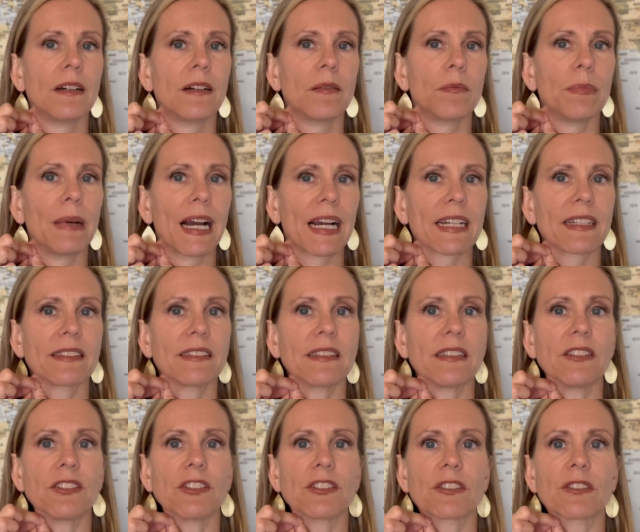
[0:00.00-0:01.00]
Back is
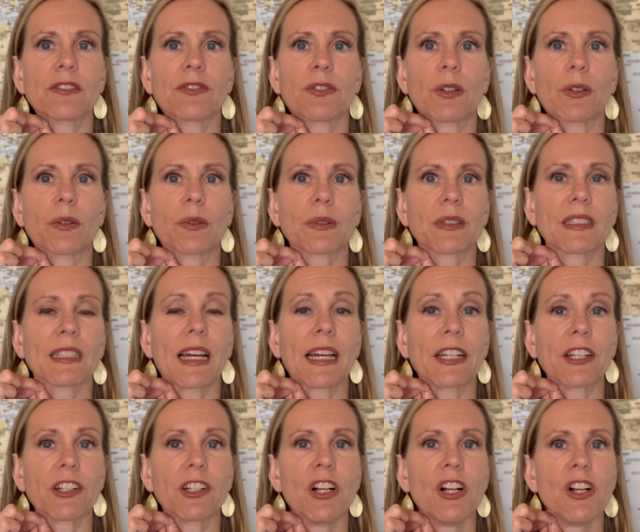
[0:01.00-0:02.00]
easier, forward was
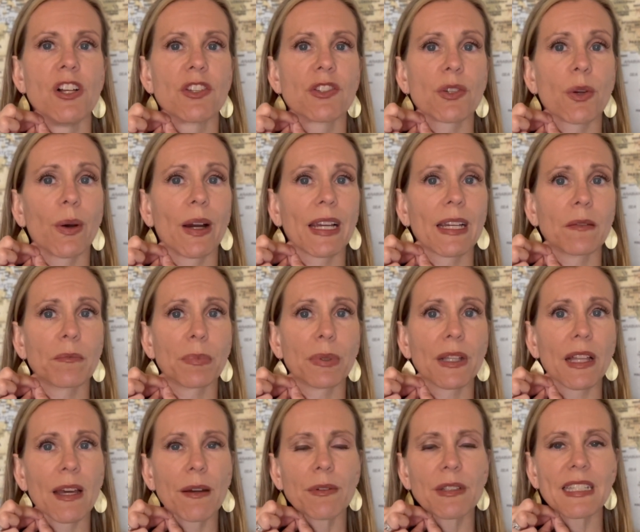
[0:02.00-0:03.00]
tighter. So I can
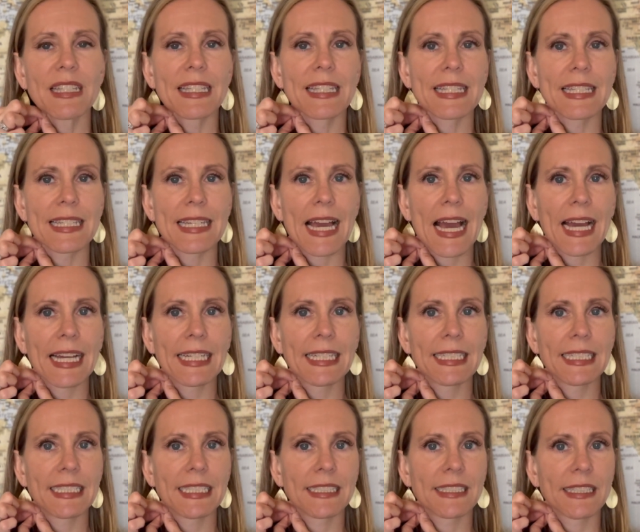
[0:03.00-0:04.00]
play with stacking
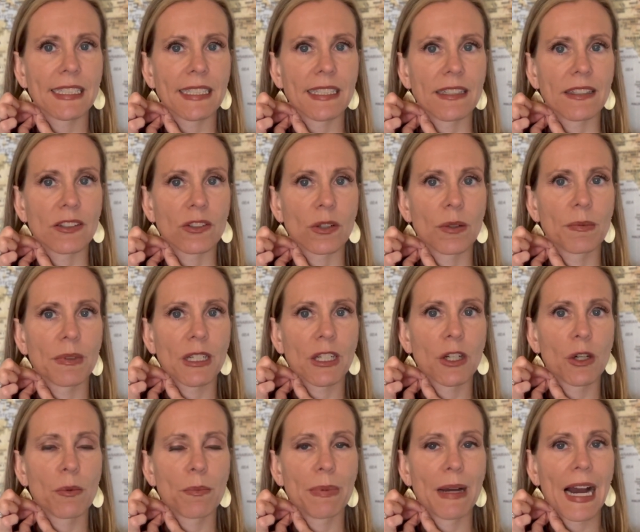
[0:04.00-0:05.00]
it into ease. So I'm going to
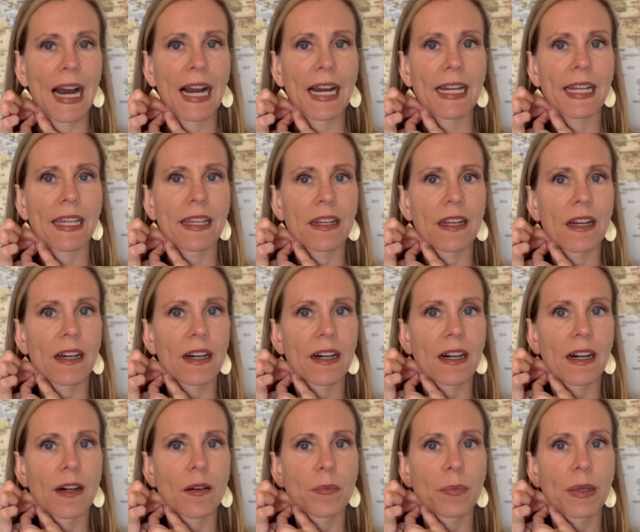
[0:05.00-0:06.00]
go back and
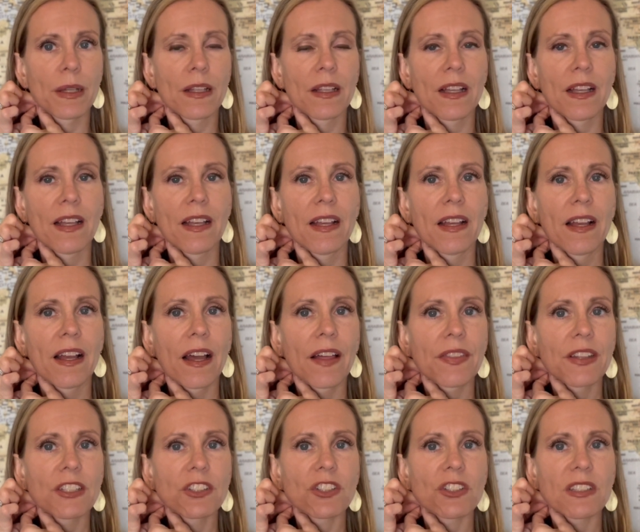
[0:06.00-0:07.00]
up
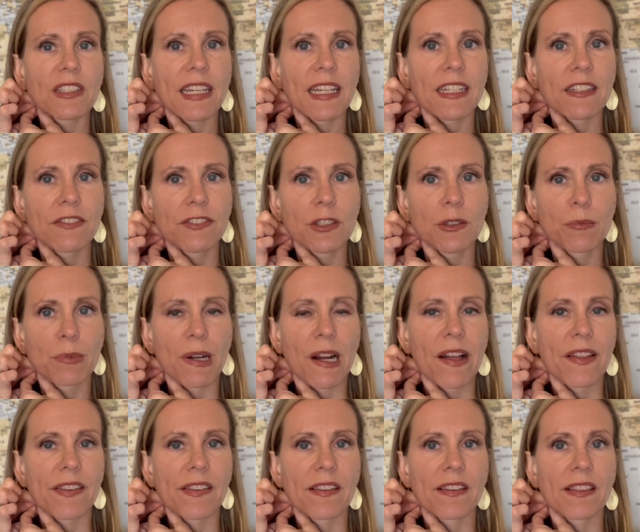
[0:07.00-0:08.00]
and then just take a few
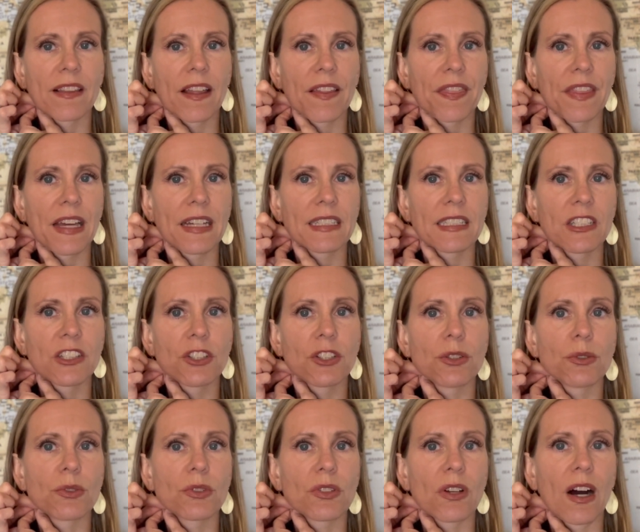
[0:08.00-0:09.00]
breaths and let that
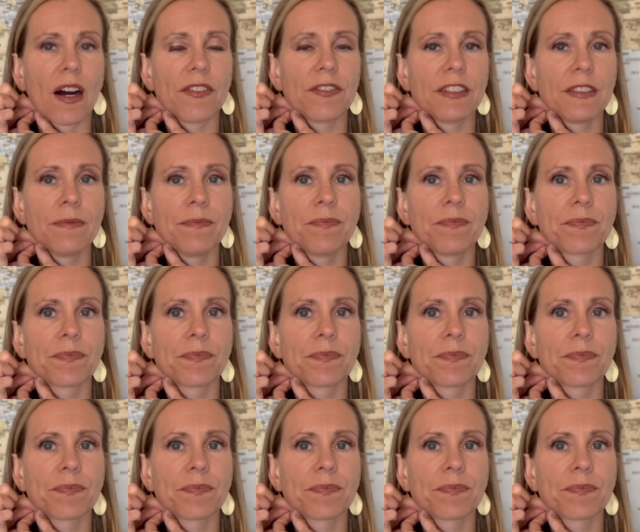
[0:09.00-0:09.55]
tissue soften.